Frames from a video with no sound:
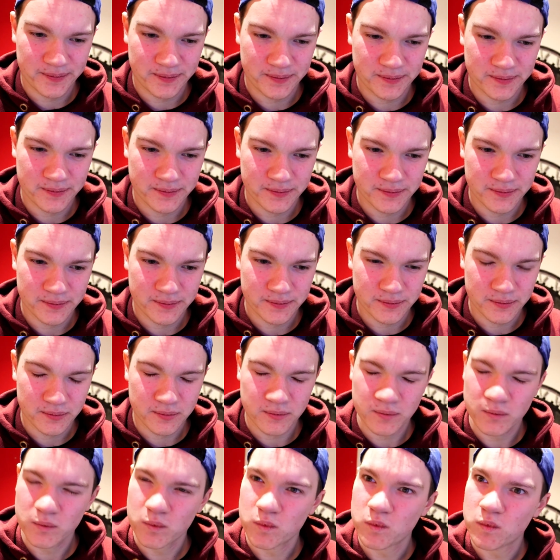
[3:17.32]

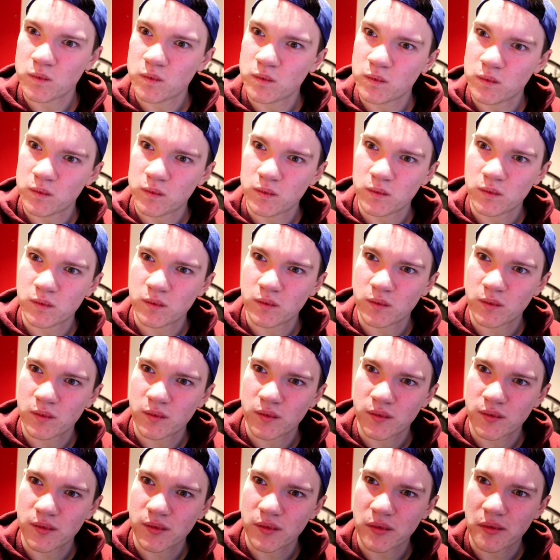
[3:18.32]

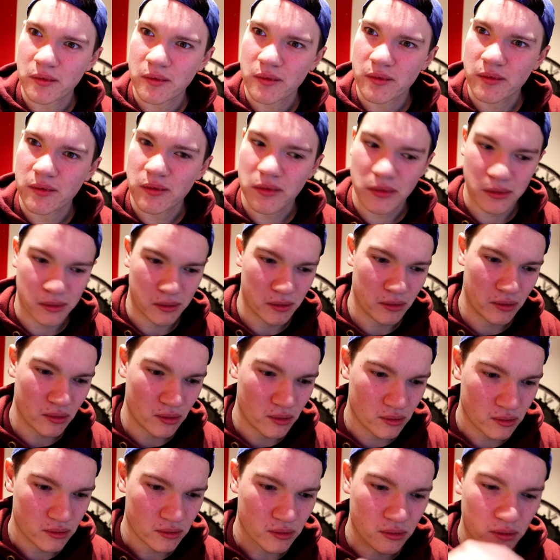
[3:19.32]

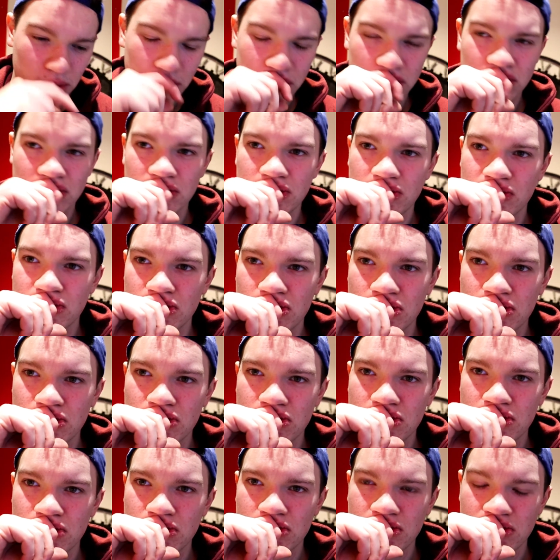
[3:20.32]

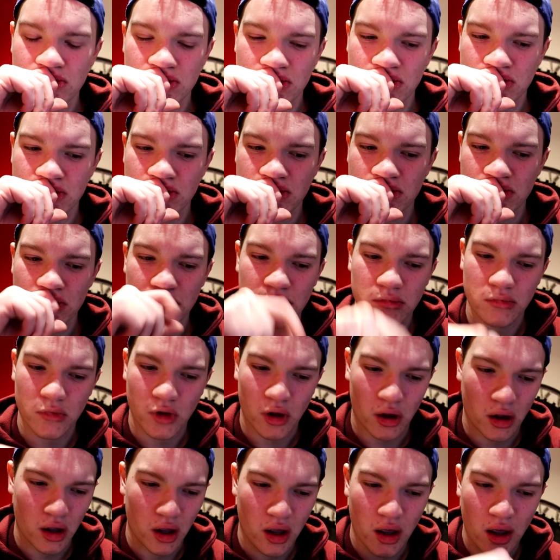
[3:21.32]

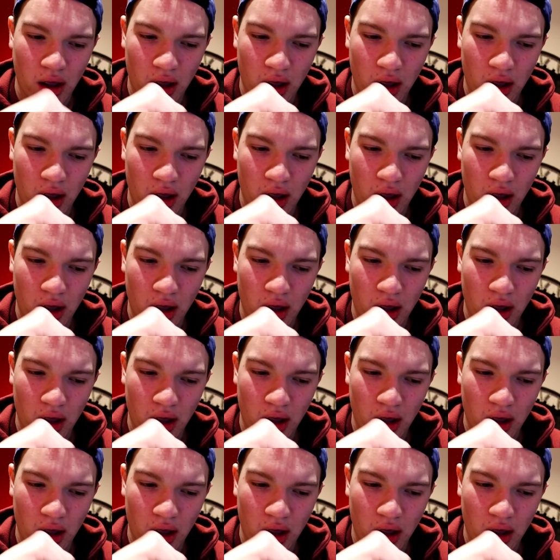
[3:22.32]
[no speech]